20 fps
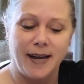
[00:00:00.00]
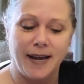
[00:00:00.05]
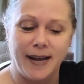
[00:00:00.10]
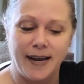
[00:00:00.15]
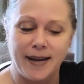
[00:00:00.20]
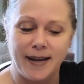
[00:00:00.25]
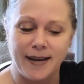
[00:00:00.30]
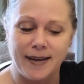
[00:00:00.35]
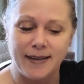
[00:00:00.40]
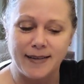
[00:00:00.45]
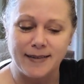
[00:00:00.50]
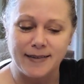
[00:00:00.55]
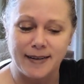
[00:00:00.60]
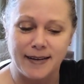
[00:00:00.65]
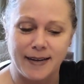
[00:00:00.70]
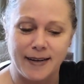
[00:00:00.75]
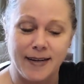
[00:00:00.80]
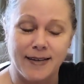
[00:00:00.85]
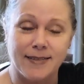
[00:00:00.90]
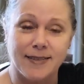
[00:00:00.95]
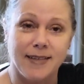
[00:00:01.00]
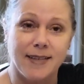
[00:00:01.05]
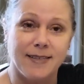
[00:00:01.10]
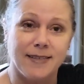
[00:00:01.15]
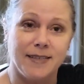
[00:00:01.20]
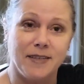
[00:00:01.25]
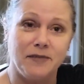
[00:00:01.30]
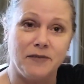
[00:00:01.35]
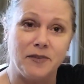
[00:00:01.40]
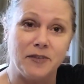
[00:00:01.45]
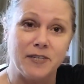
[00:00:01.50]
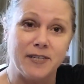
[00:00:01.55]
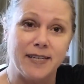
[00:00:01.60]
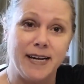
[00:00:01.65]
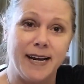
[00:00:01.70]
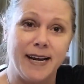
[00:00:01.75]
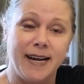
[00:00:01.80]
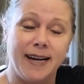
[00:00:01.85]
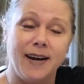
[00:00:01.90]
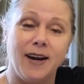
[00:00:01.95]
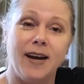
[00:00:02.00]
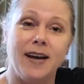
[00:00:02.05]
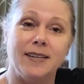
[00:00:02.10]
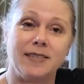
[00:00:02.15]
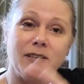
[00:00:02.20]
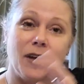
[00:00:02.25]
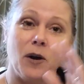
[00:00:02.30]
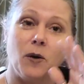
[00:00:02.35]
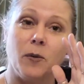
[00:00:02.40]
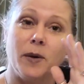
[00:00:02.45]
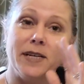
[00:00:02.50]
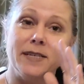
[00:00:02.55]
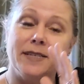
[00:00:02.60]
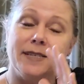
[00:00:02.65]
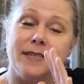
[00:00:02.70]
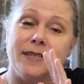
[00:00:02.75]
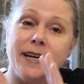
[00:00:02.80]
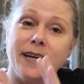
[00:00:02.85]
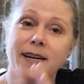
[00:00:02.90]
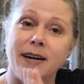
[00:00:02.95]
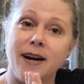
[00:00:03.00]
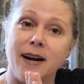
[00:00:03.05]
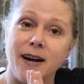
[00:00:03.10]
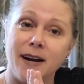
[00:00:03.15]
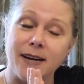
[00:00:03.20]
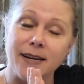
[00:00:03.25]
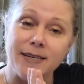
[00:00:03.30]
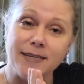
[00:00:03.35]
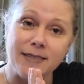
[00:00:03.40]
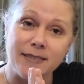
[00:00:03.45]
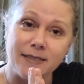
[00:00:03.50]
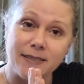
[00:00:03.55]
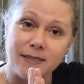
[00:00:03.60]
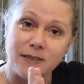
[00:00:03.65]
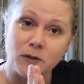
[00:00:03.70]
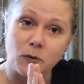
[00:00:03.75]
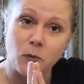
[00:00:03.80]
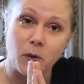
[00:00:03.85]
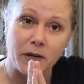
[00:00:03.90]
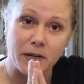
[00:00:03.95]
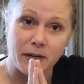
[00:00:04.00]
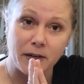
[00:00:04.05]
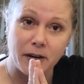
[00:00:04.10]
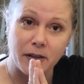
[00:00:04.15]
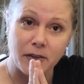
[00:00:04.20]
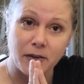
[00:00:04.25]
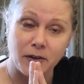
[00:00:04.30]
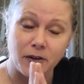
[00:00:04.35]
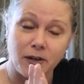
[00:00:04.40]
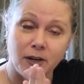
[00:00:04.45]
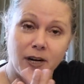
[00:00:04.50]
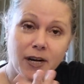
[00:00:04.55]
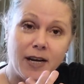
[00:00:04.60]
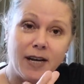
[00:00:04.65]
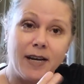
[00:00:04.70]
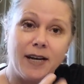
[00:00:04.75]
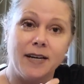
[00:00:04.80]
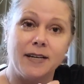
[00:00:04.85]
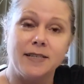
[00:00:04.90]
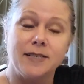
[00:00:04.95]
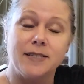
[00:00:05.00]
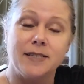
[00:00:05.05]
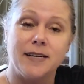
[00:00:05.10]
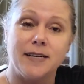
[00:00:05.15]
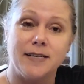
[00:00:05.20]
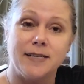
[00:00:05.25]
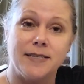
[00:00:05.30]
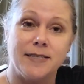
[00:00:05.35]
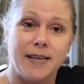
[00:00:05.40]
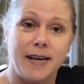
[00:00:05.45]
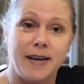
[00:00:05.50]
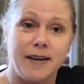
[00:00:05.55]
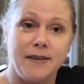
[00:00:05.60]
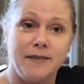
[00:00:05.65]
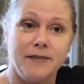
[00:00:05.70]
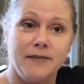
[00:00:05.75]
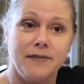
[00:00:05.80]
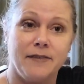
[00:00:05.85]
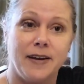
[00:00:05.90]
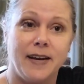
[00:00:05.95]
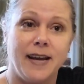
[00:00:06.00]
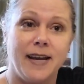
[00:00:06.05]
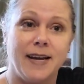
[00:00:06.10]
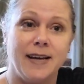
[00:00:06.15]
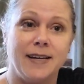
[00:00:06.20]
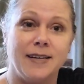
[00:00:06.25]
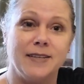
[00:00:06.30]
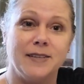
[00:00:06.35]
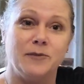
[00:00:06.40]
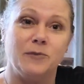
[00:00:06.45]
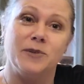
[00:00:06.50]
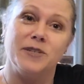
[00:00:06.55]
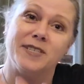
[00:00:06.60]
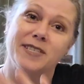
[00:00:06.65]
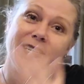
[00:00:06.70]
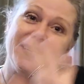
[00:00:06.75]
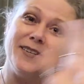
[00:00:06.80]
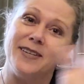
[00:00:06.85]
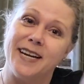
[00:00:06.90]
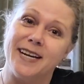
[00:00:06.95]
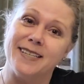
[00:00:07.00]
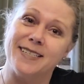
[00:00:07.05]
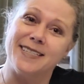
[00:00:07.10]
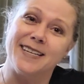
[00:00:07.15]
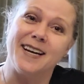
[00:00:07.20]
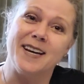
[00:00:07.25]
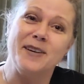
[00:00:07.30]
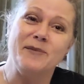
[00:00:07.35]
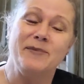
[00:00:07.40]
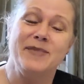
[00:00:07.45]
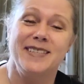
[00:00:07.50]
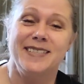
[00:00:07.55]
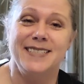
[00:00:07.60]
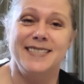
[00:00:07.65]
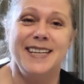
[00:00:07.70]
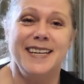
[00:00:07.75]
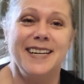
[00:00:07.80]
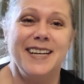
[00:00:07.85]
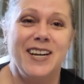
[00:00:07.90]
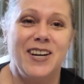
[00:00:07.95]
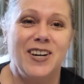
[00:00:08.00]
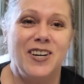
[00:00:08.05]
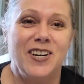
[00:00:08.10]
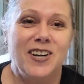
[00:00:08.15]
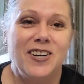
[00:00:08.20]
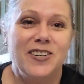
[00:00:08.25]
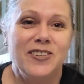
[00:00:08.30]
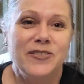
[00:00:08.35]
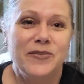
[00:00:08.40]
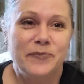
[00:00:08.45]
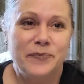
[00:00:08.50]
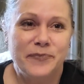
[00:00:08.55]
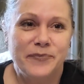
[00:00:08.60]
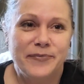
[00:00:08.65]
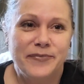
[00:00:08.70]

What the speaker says: And I guess that's it for today. As always, stay kind to one another, stay safe, and we'll see you next time. Take care, y'all.